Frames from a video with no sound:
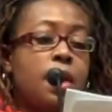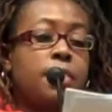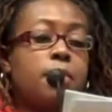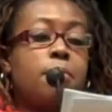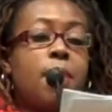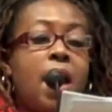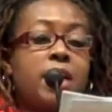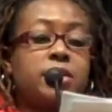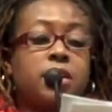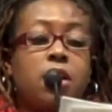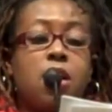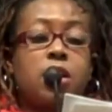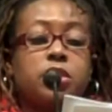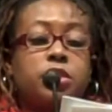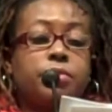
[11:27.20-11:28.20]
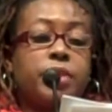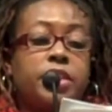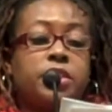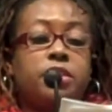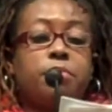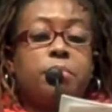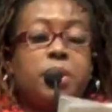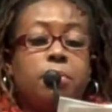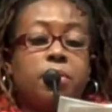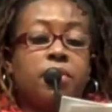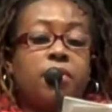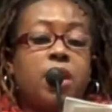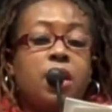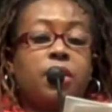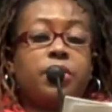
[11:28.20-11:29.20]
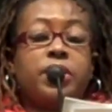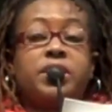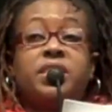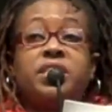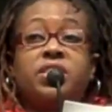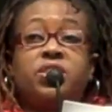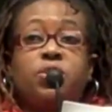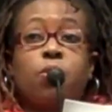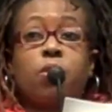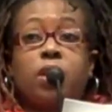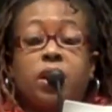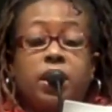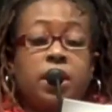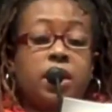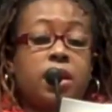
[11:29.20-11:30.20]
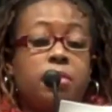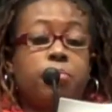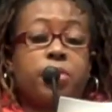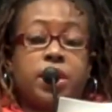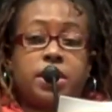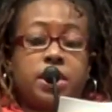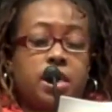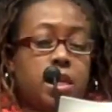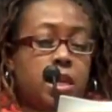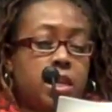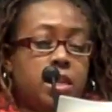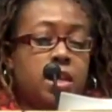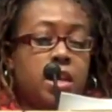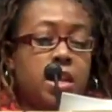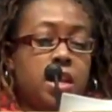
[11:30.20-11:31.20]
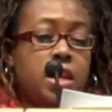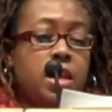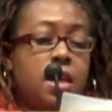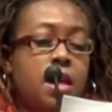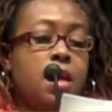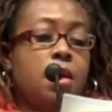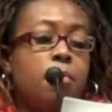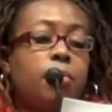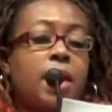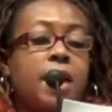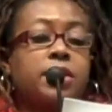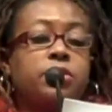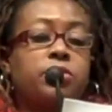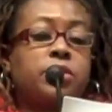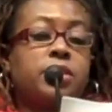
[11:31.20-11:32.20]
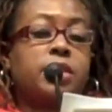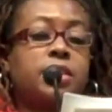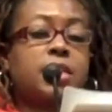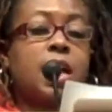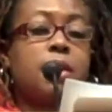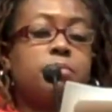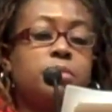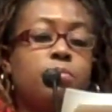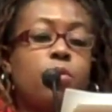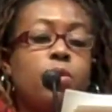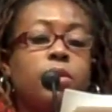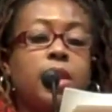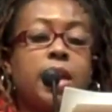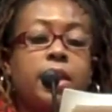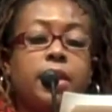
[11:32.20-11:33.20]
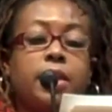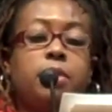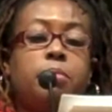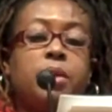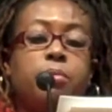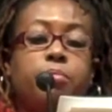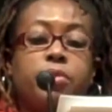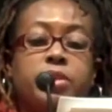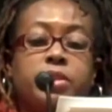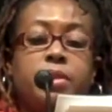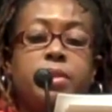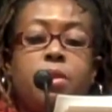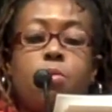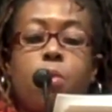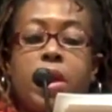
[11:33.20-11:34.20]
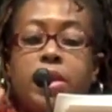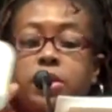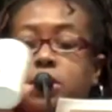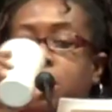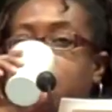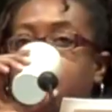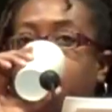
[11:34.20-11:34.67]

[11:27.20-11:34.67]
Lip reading: The mass incarceration of people of color is historically unprecedented. Blacks are 6 times more likely to be in prison than whites,